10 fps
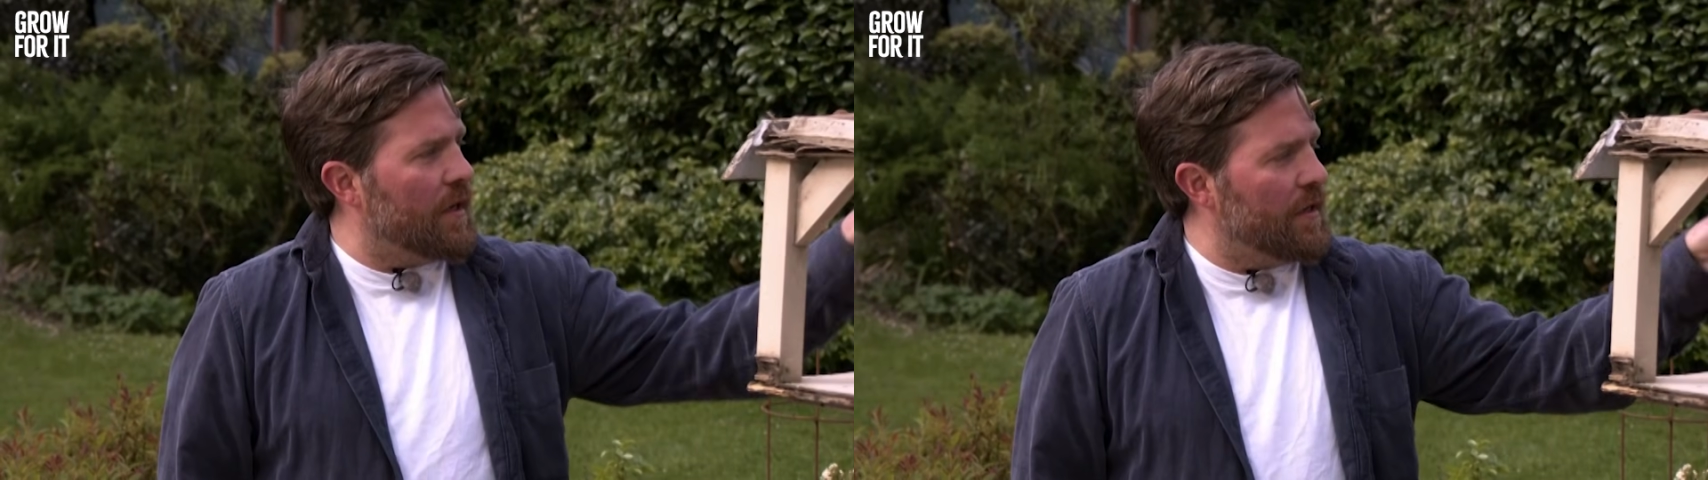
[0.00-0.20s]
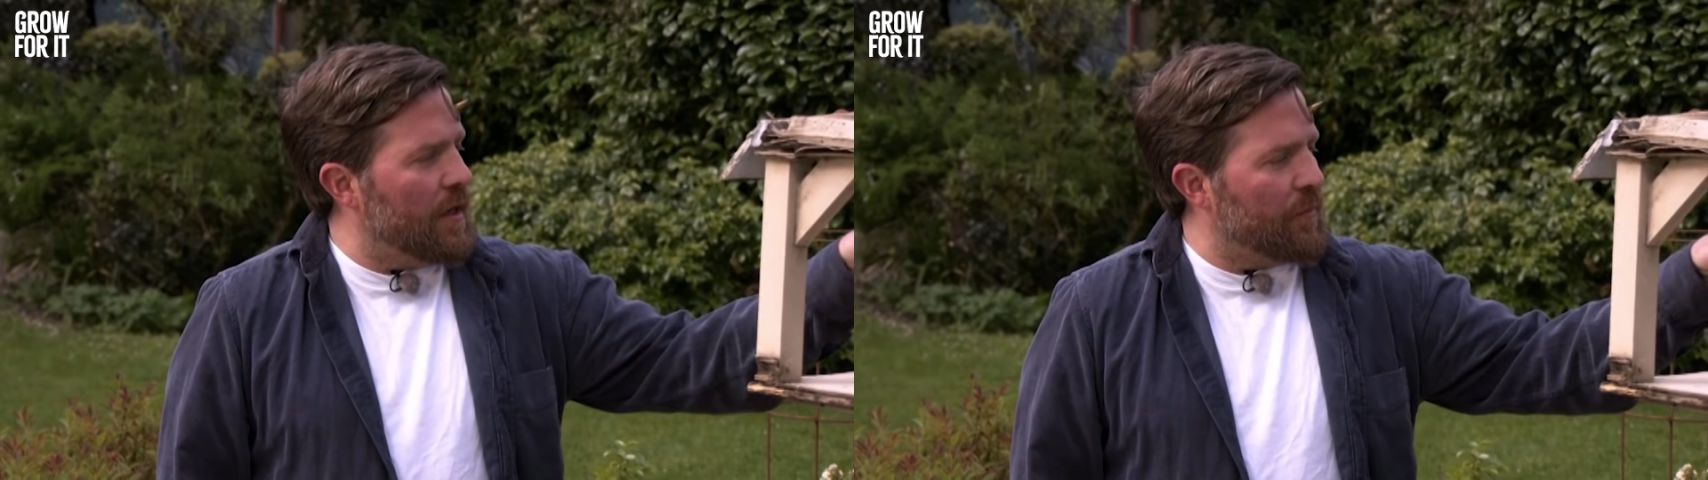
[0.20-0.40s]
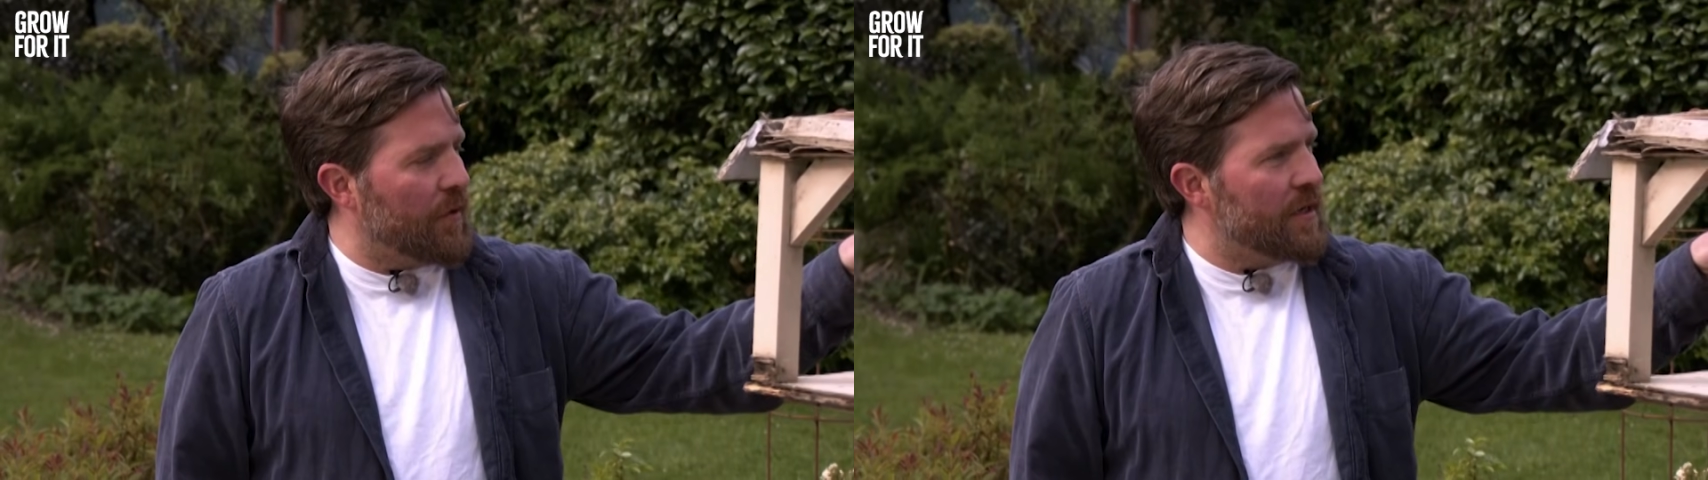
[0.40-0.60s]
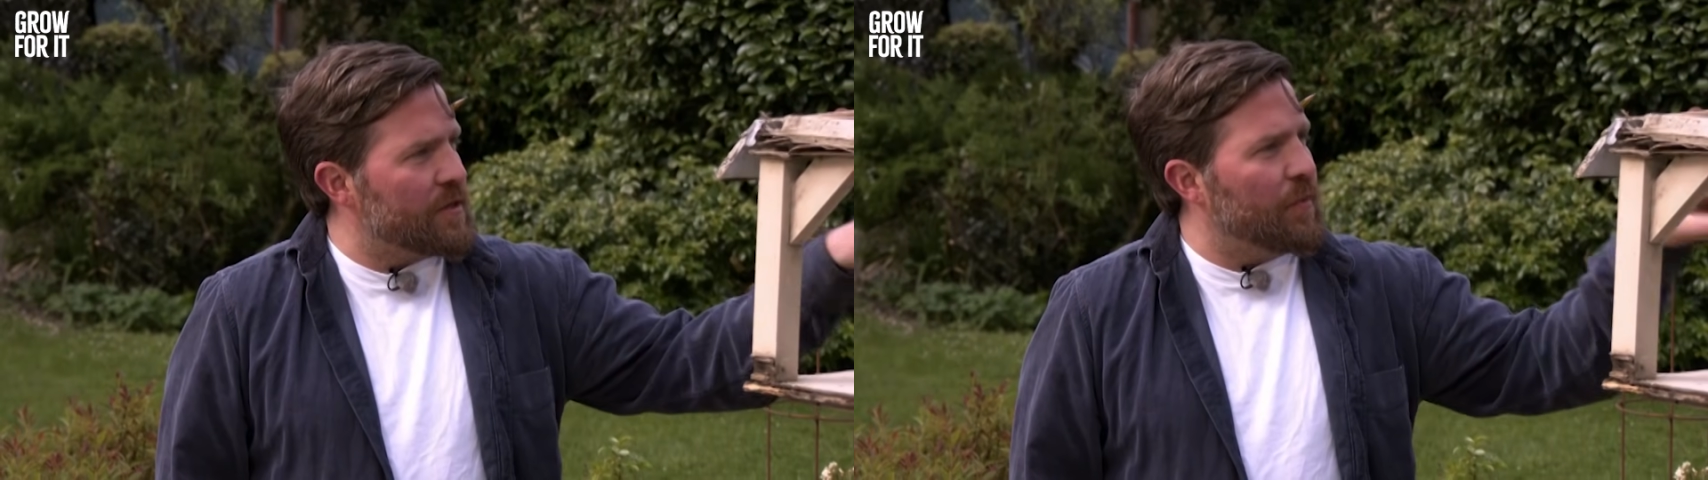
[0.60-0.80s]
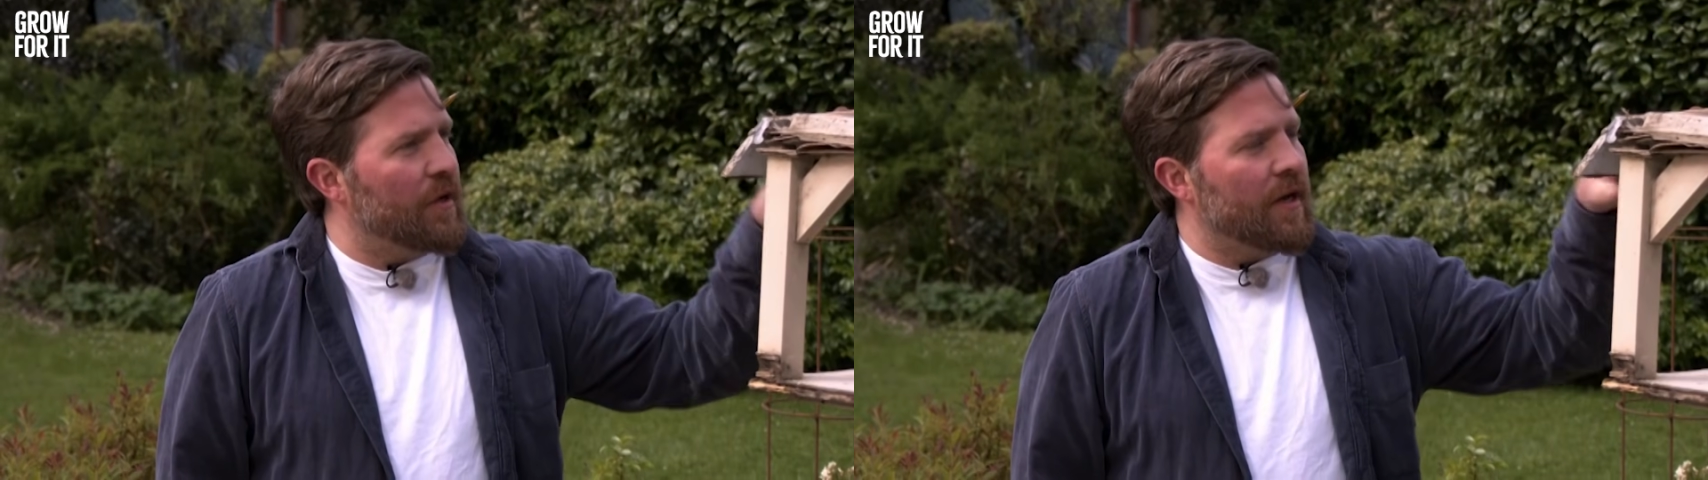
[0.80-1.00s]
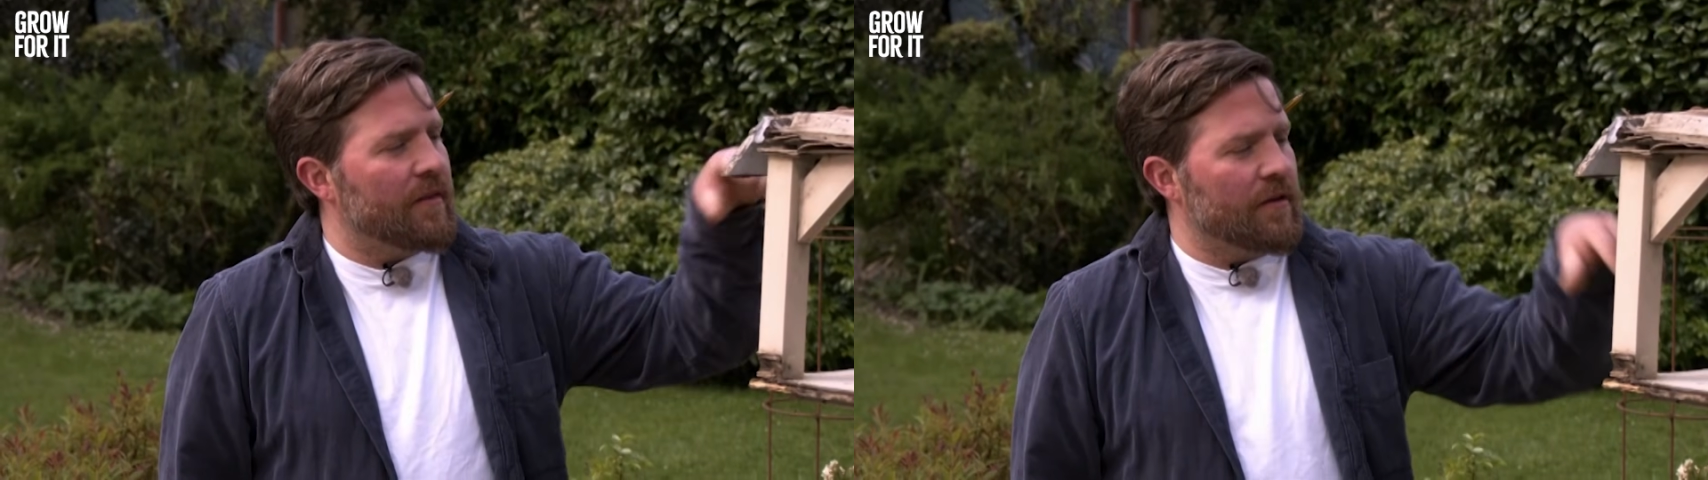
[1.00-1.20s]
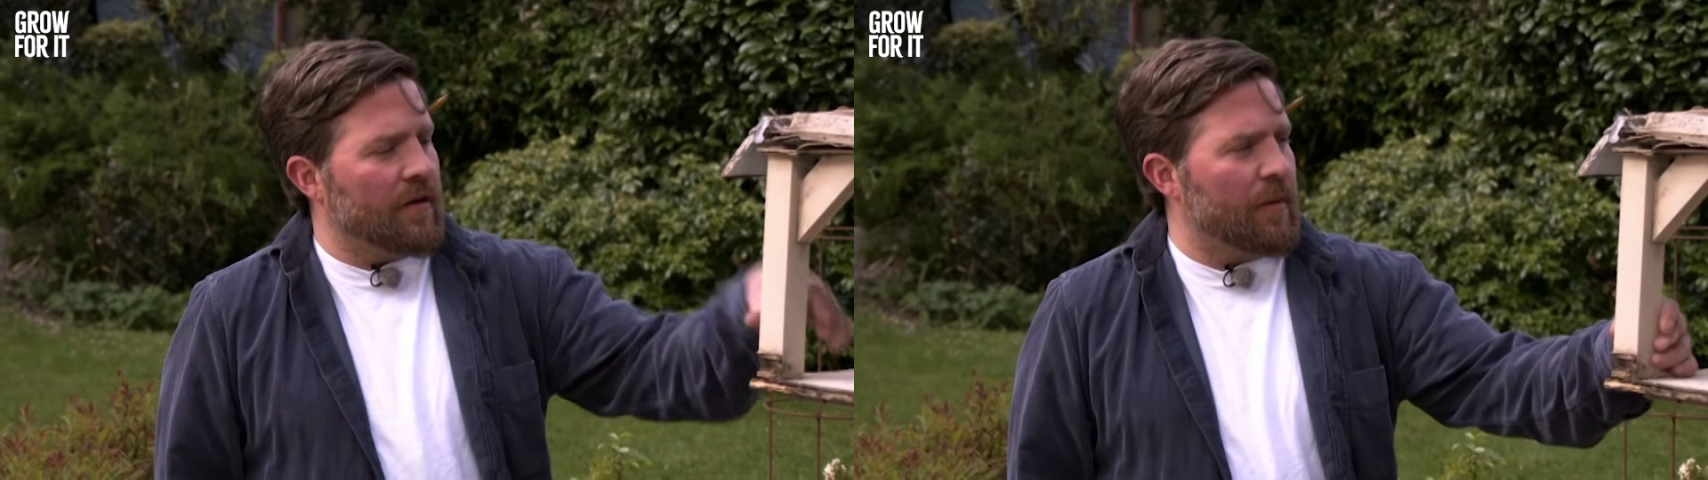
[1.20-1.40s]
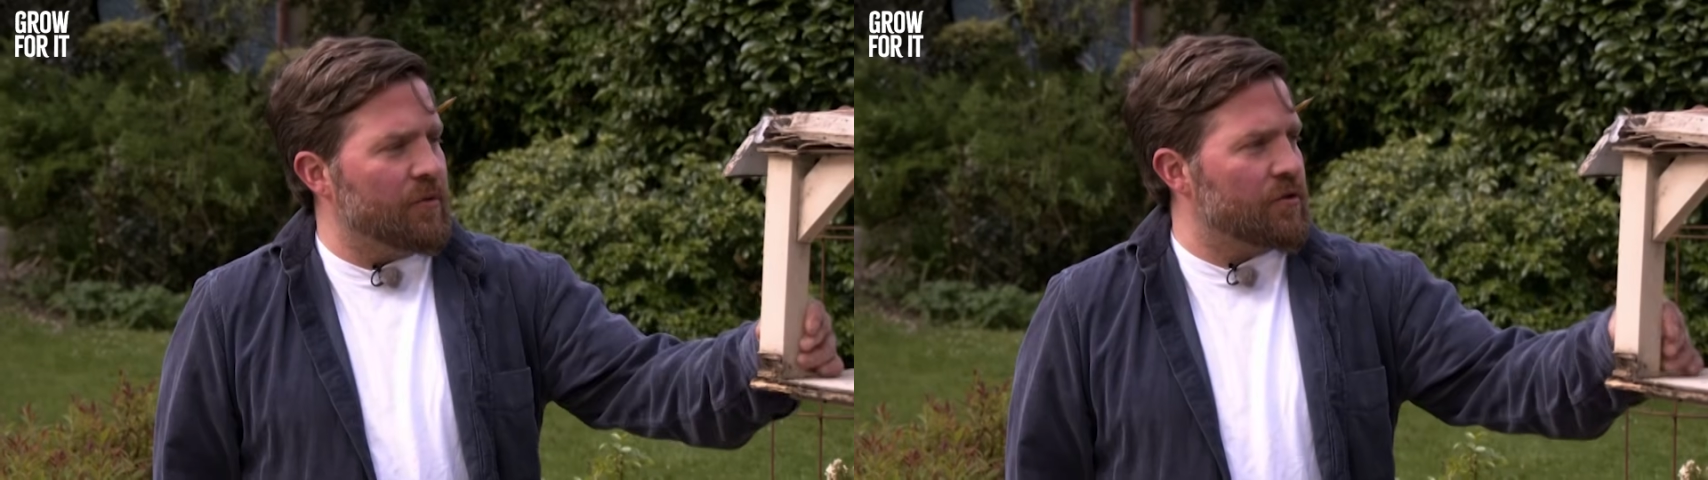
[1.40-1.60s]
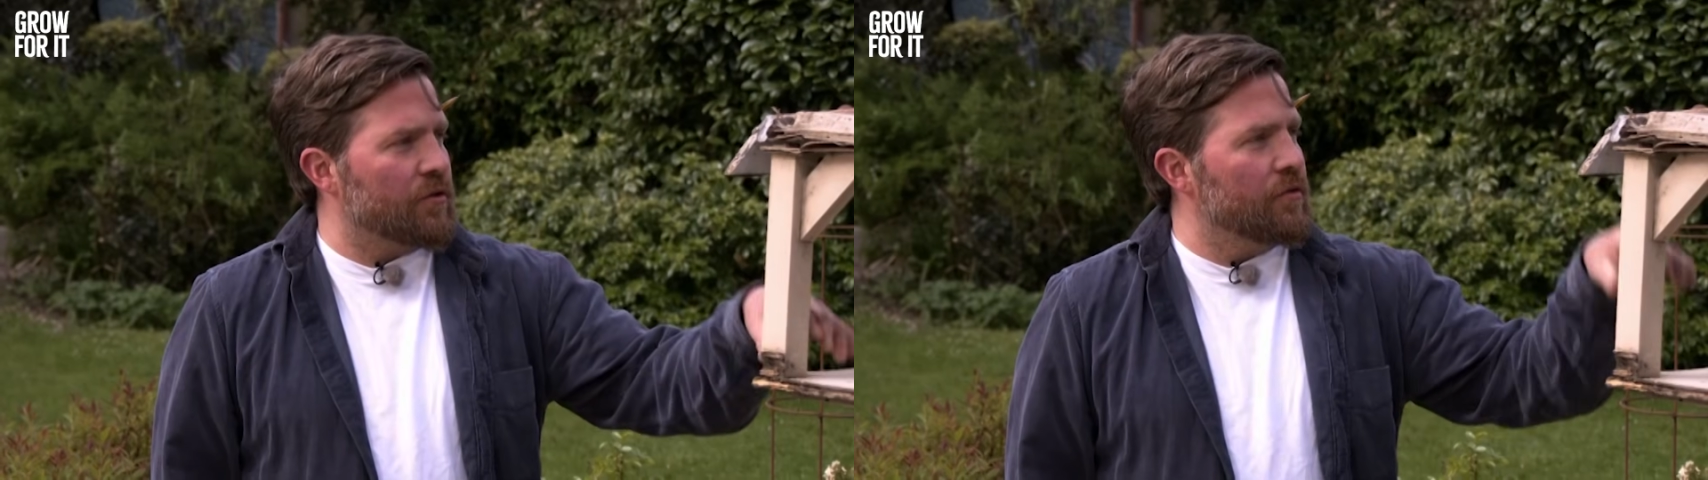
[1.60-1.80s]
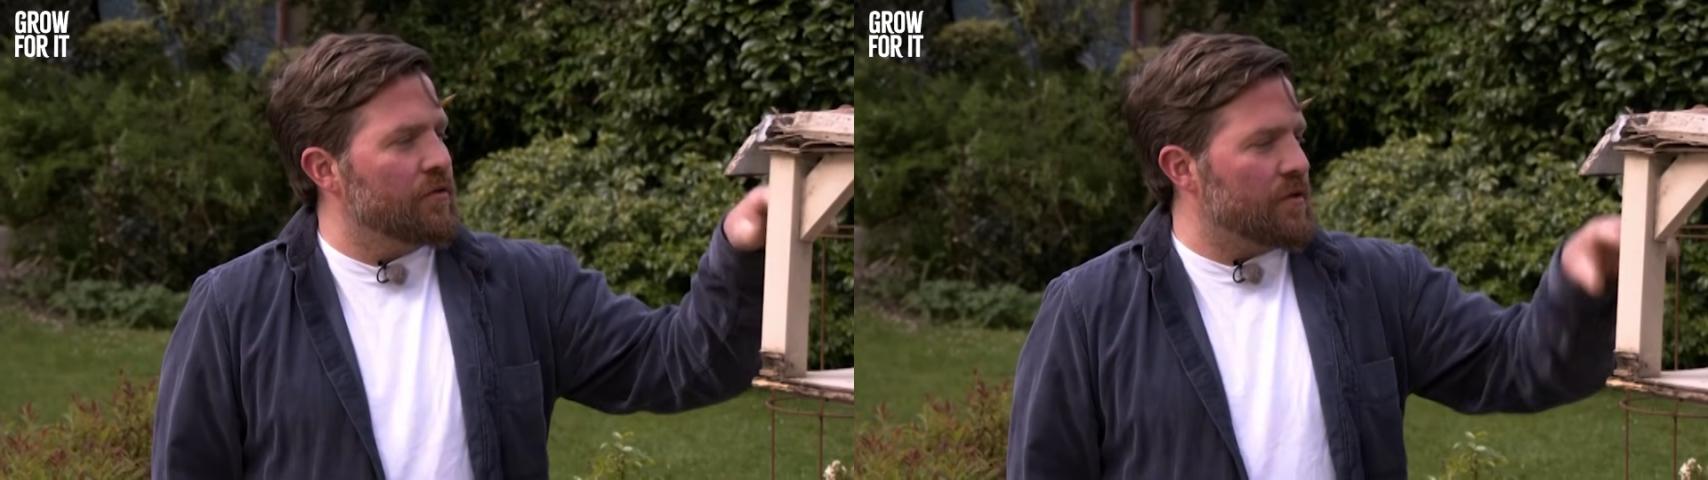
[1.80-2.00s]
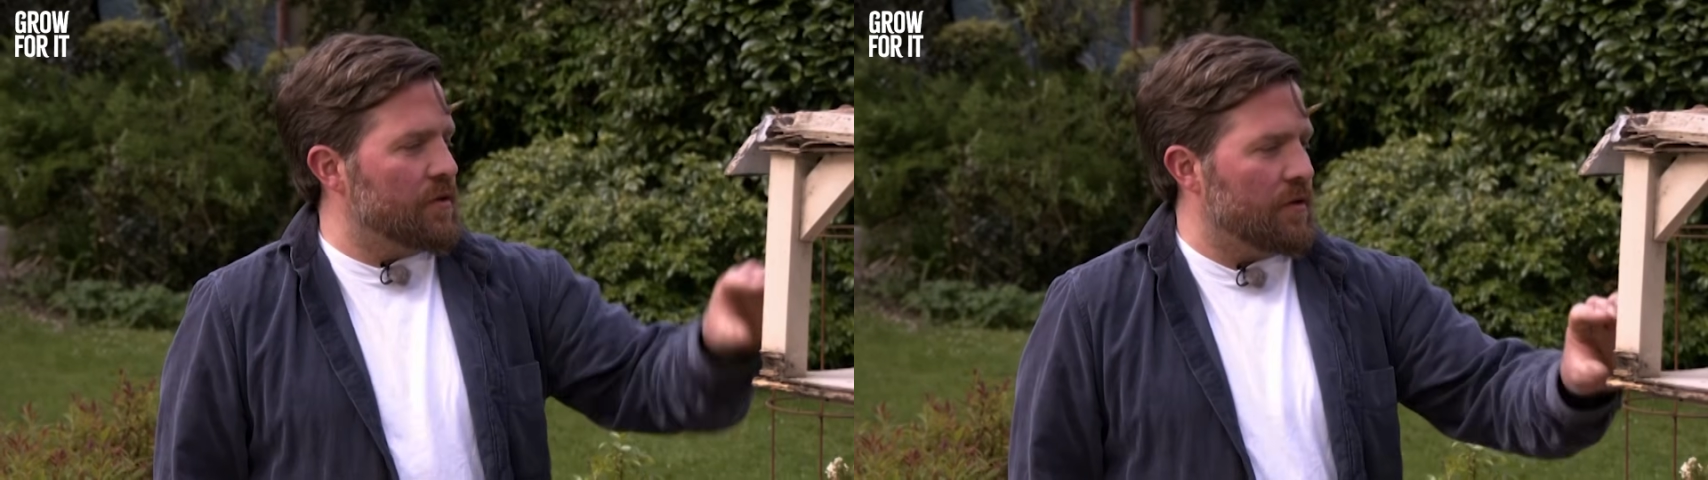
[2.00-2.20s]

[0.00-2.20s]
in the uprights, but I think a couple screws,